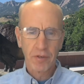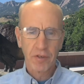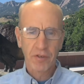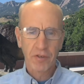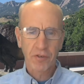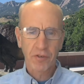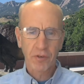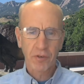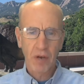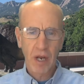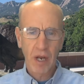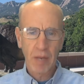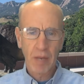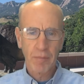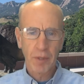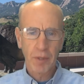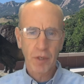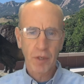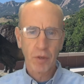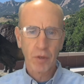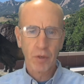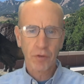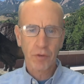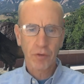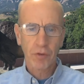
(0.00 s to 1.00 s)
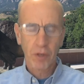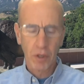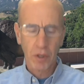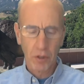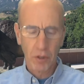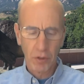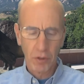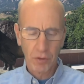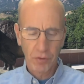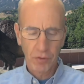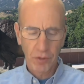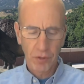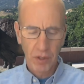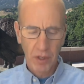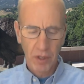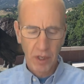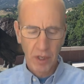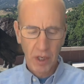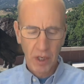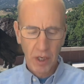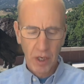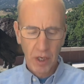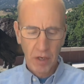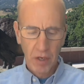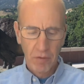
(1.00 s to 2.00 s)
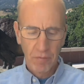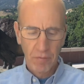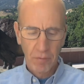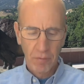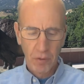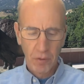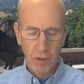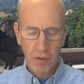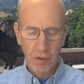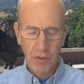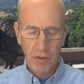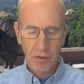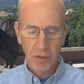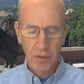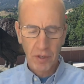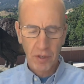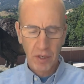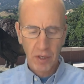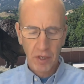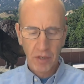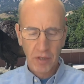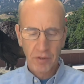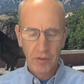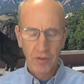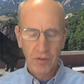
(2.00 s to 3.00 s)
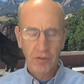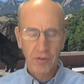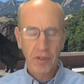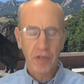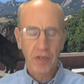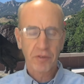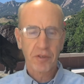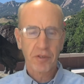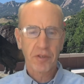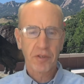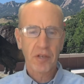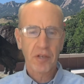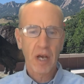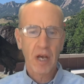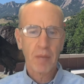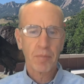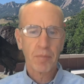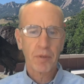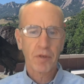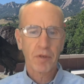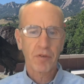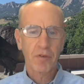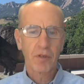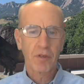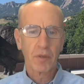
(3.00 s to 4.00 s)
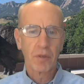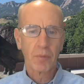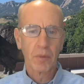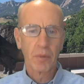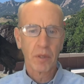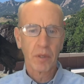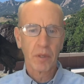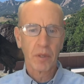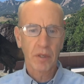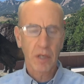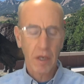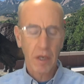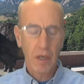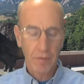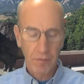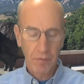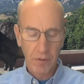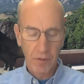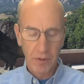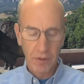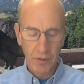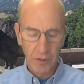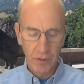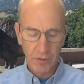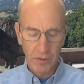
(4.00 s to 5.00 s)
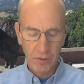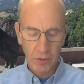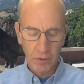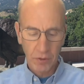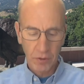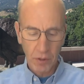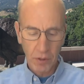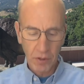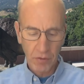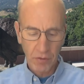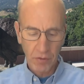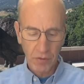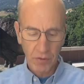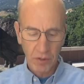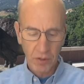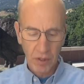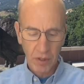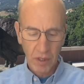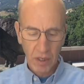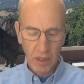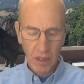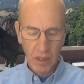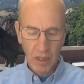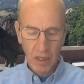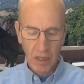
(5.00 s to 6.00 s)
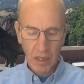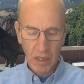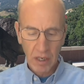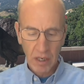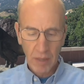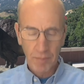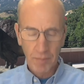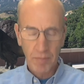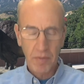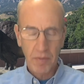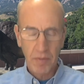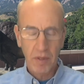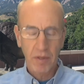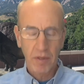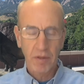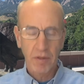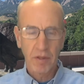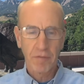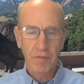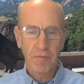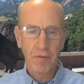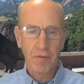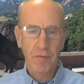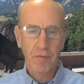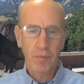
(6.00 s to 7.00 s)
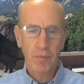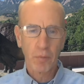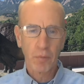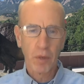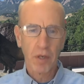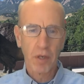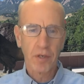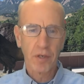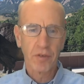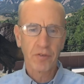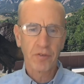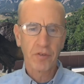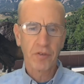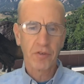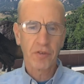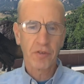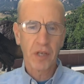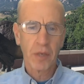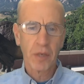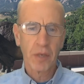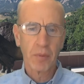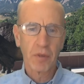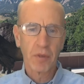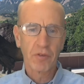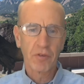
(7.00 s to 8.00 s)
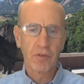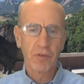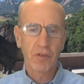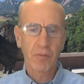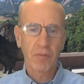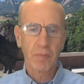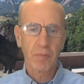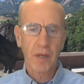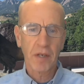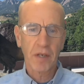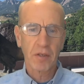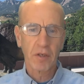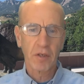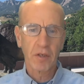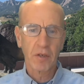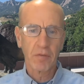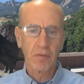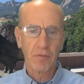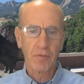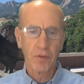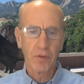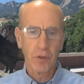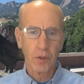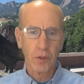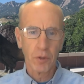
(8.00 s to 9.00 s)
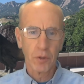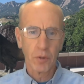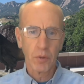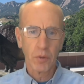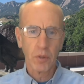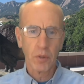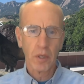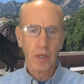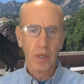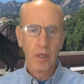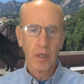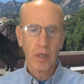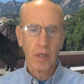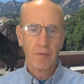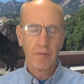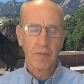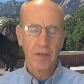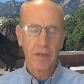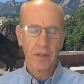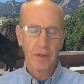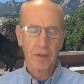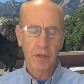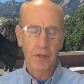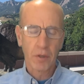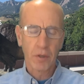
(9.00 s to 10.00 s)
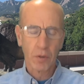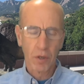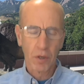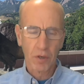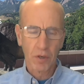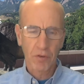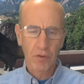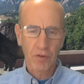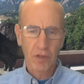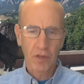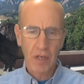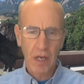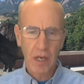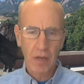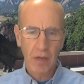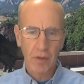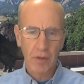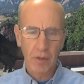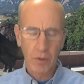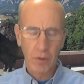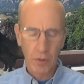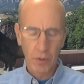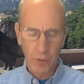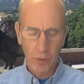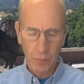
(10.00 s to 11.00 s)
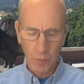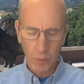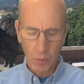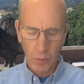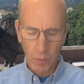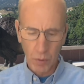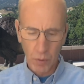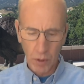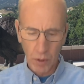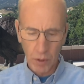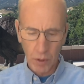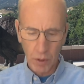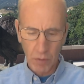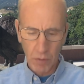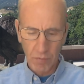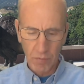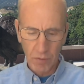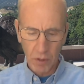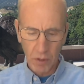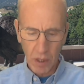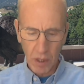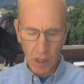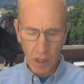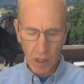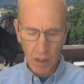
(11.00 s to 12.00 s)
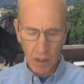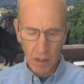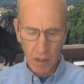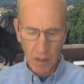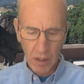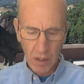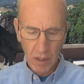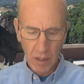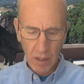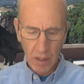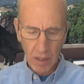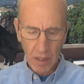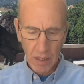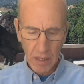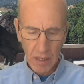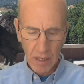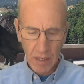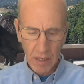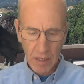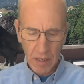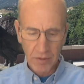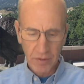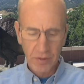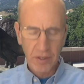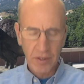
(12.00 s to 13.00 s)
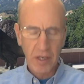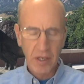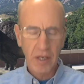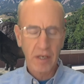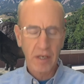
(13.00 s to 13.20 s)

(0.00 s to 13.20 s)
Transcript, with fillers: describe the course goals. Fourth, discuss the topics that we'll cover in this course. The fifth one is to say what's expected of you in the course and how the course will work overall. And